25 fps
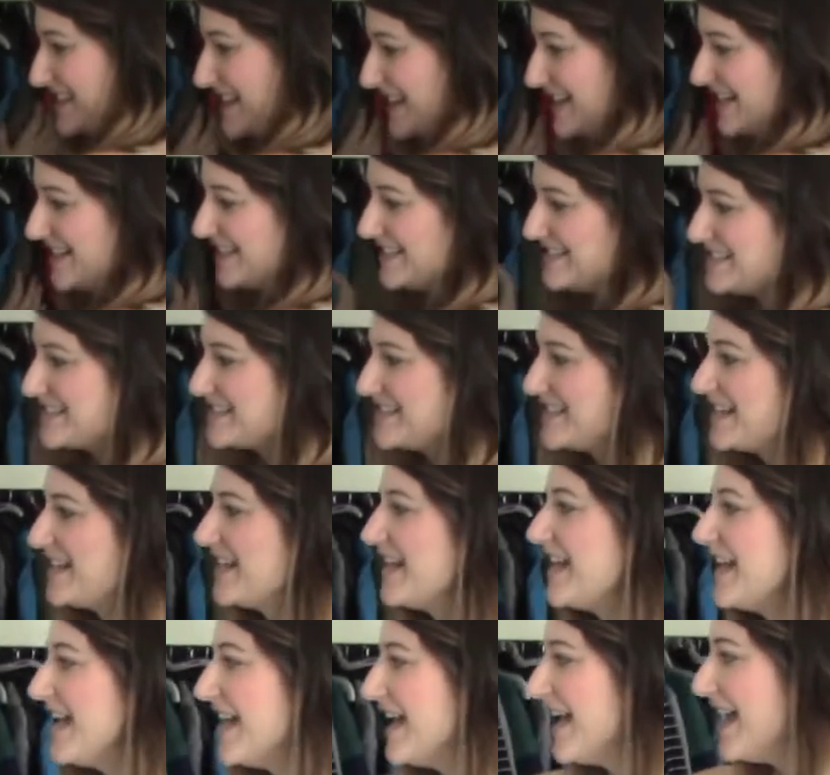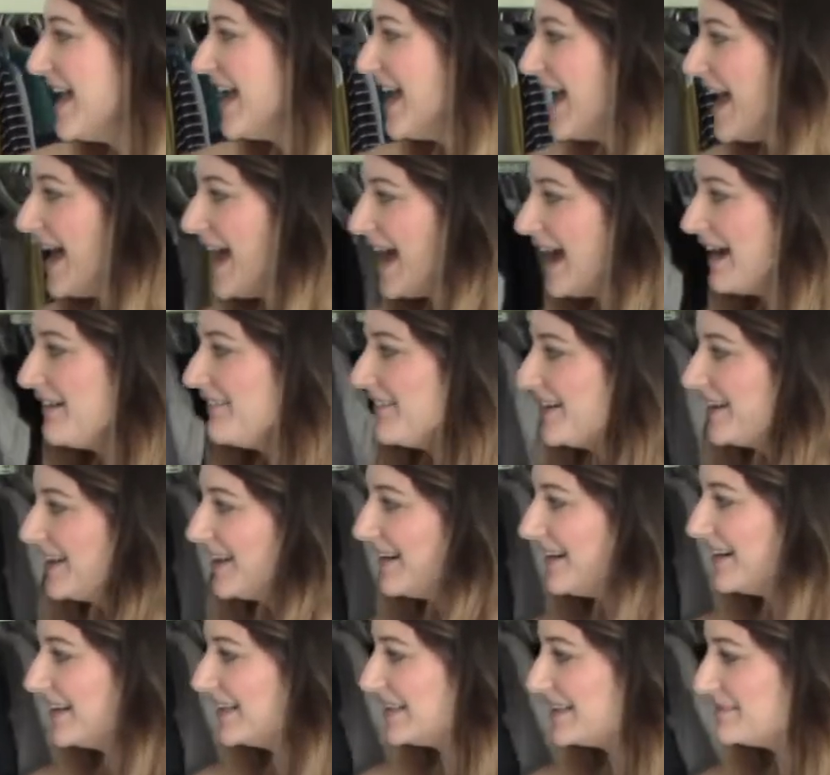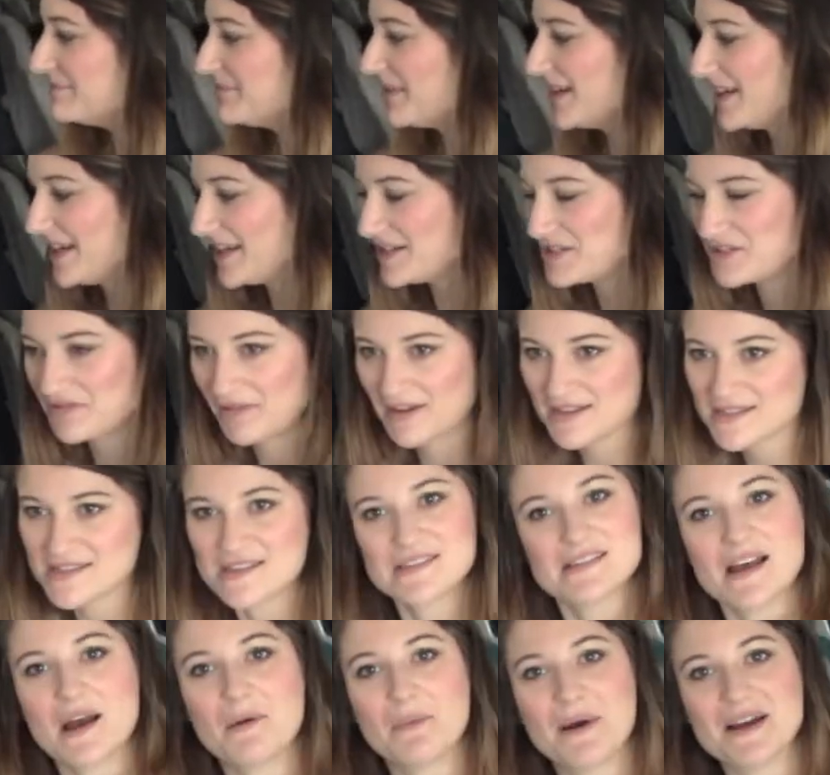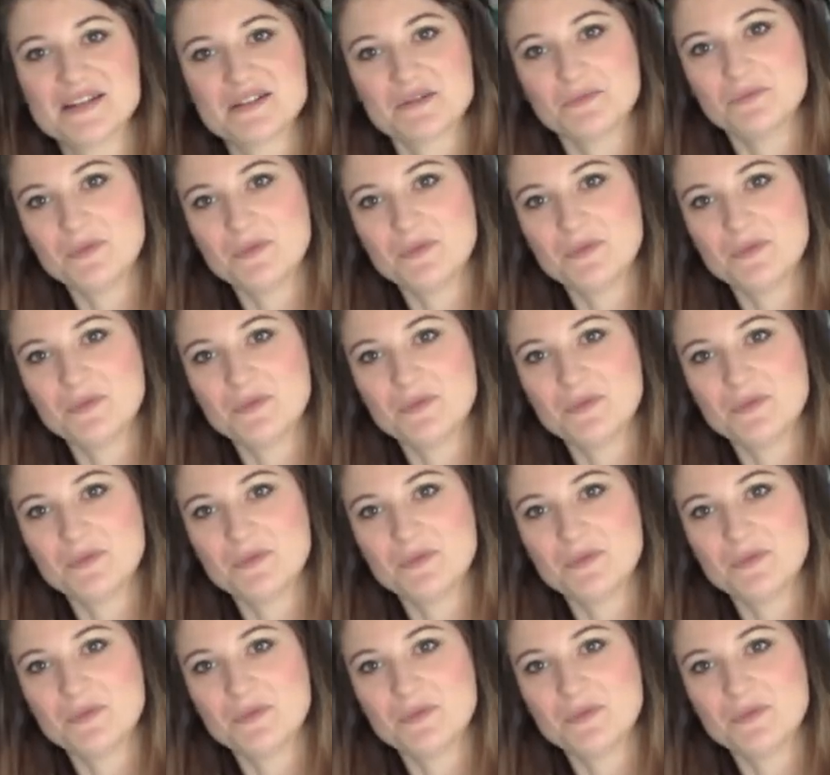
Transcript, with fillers: clothes, our like my like dresses that I wear to